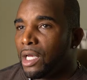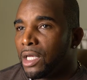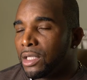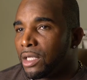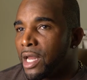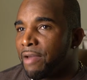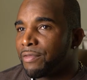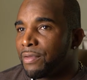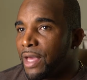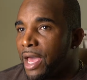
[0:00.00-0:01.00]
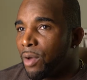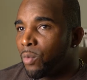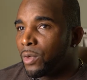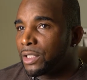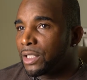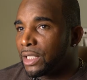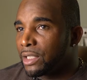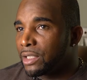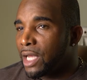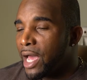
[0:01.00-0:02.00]
And then after that, once they
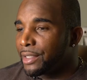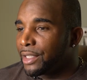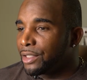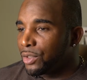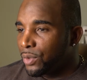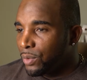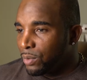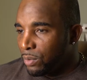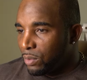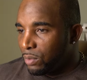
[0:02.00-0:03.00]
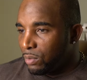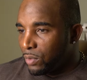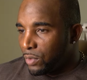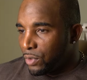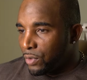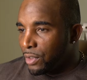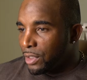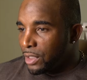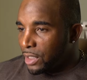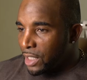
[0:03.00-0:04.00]
decide that you're a
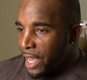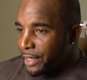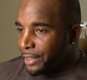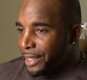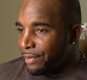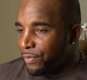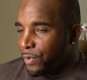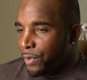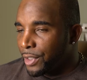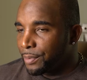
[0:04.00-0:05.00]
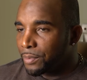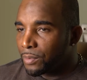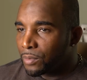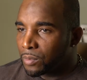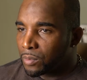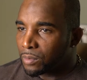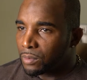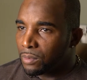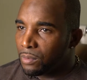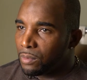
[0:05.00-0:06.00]
good candidate for it,
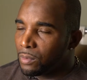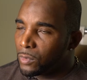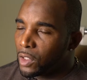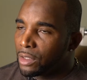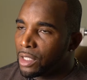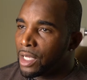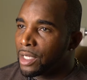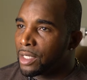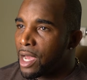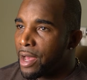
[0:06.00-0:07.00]
then